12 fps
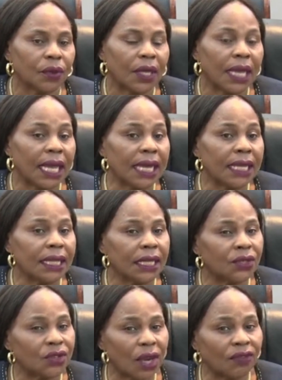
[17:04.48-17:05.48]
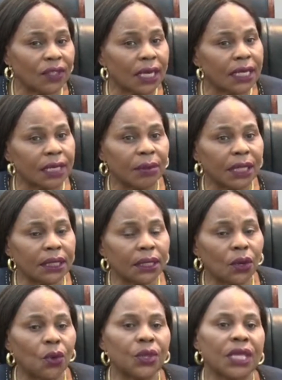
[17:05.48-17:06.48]
A, the draft agreement
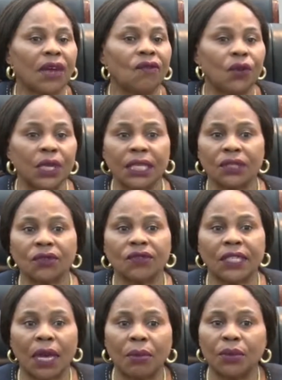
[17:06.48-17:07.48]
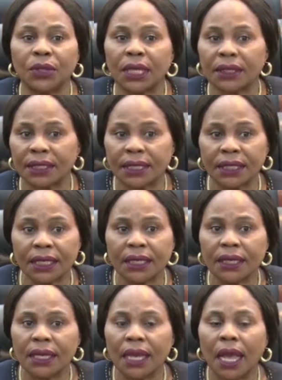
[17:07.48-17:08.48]
on the avoidance of double taxation.
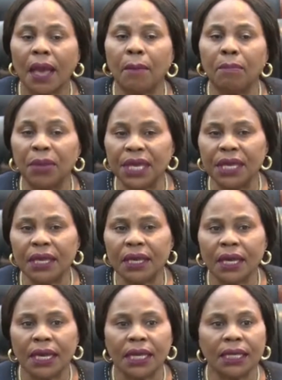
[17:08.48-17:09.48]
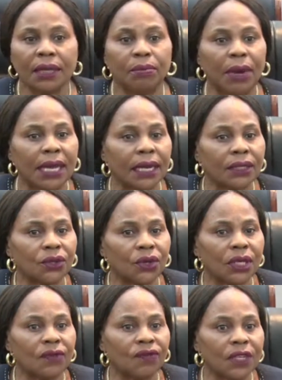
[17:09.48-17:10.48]
B, the bilateral
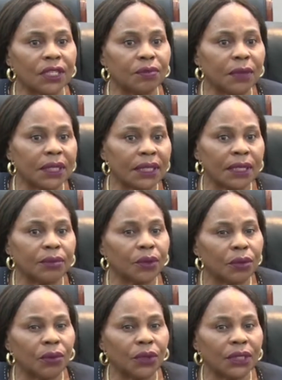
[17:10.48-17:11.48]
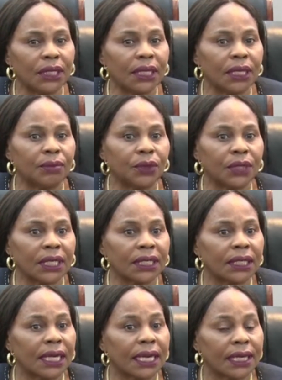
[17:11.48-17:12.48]
investment and promotion and protection
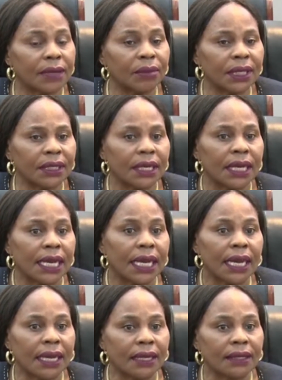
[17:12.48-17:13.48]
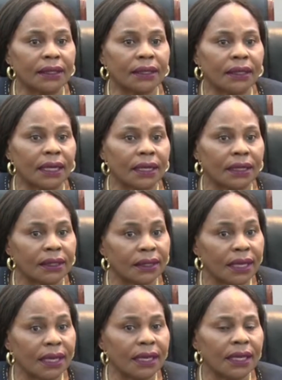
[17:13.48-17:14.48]
agreements. And
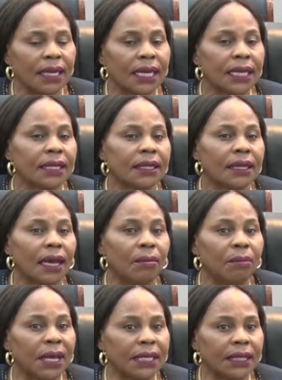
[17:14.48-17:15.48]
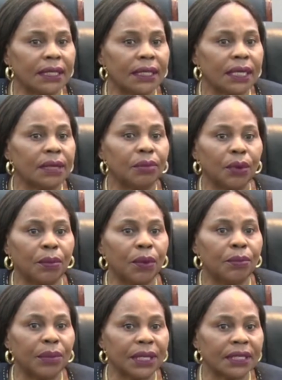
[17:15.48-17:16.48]
C, the amended Limpopo
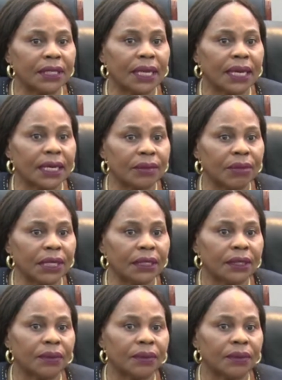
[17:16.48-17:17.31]
Basin Agreement.